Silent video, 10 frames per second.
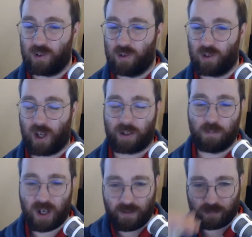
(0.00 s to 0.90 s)
like
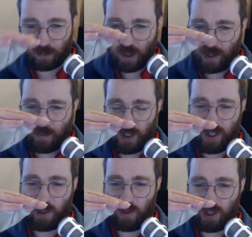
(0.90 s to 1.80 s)
my chronic
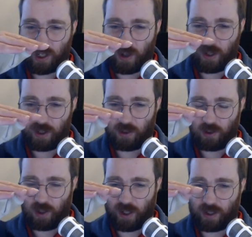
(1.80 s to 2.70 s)
fatigue was going
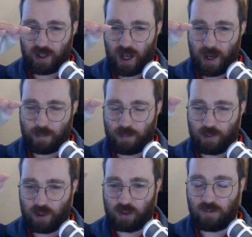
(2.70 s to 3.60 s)
like up
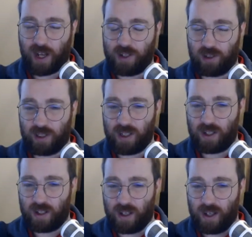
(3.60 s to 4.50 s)
gradually,
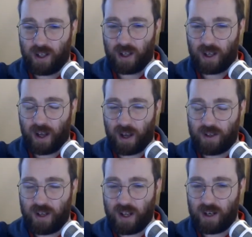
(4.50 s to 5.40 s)

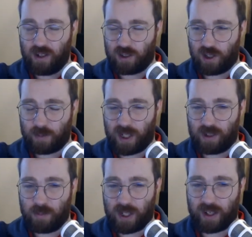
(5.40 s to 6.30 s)
and then stopped taking
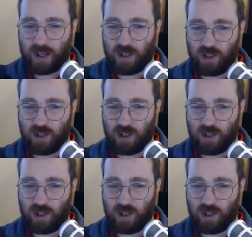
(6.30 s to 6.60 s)
the medication. It